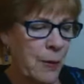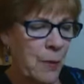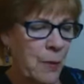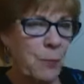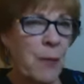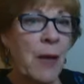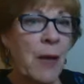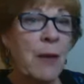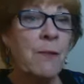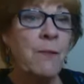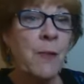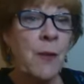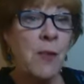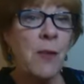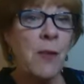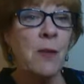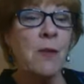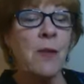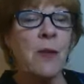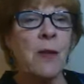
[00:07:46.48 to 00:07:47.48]

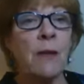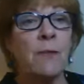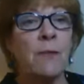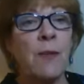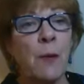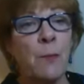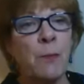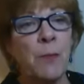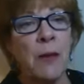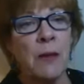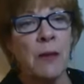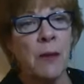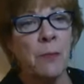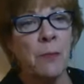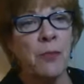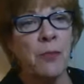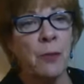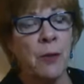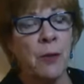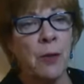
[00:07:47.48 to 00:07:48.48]
metaphysics that I've kept that
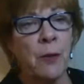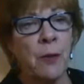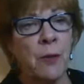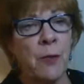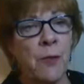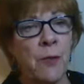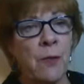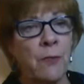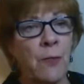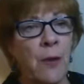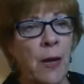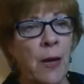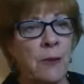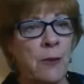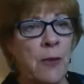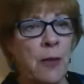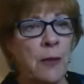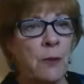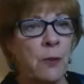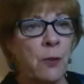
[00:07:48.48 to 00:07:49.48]
up for years. In
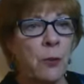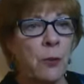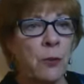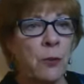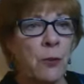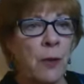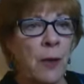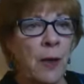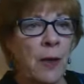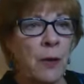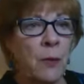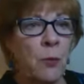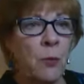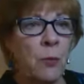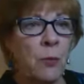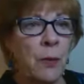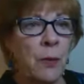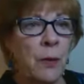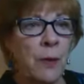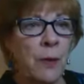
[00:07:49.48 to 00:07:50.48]
fact, I do a
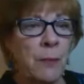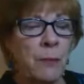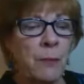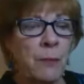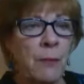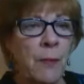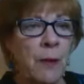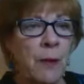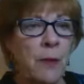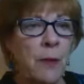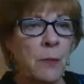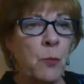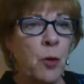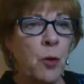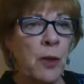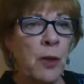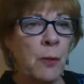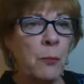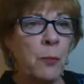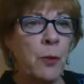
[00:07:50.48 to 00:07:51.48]
Monday
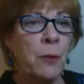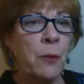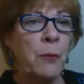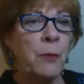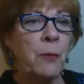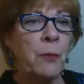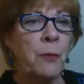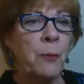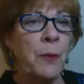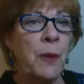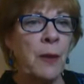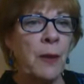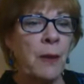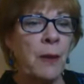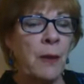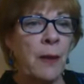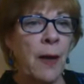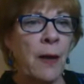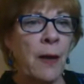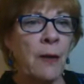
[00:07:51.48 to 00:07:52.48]
morning book group
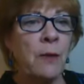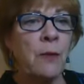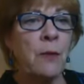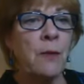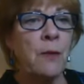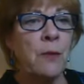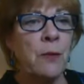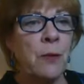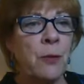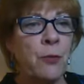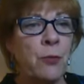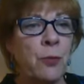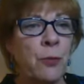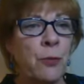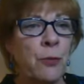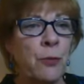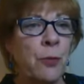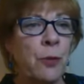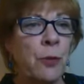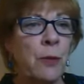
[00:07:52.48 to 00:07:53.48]
at a Unity
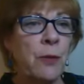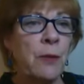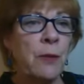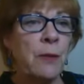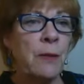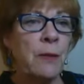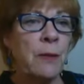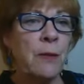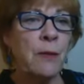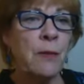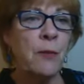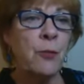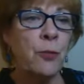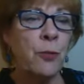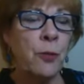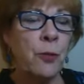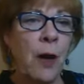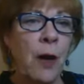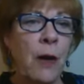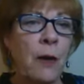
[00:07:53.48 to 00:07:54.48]
Church here in
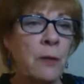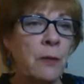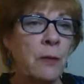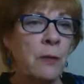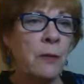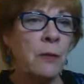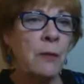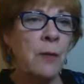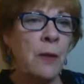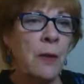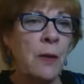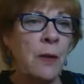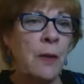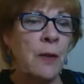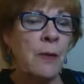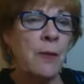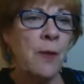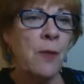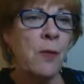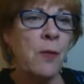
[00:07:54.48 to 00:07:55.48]
Chicago
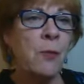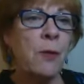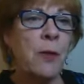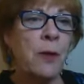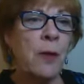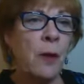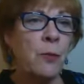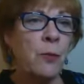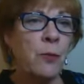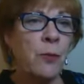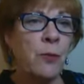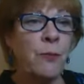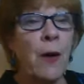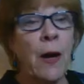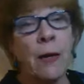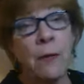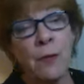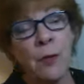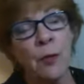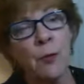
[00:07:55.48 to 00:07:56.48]
that's going on over
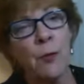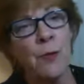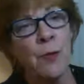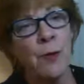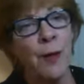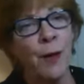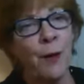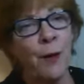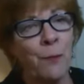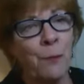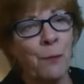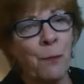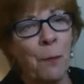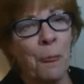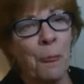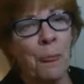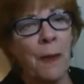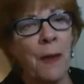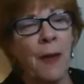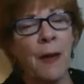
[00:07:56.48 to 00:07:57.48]
5 years now.
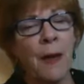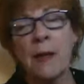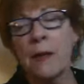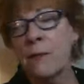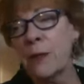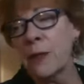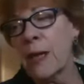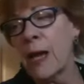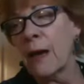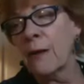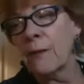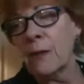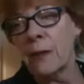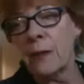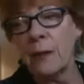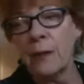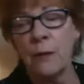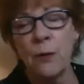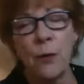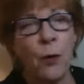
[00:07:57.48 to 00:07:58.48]
And I even have an
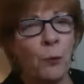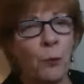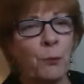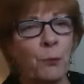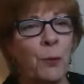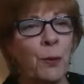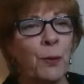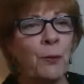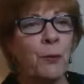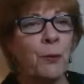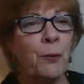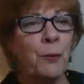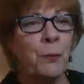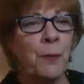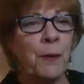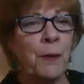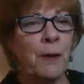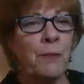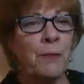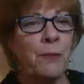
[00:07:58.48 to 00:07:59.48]
in-home book group
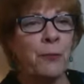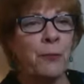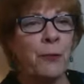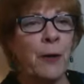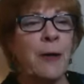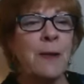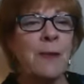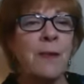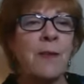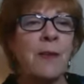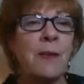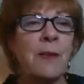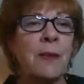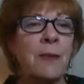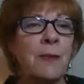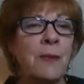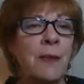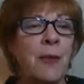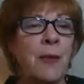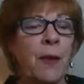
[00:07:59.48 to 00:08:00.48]
of friends that
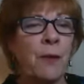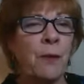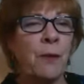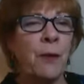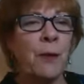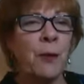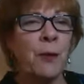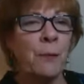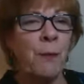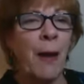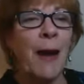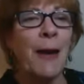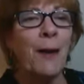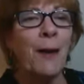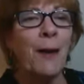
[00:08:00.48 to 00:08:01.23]
get together here in my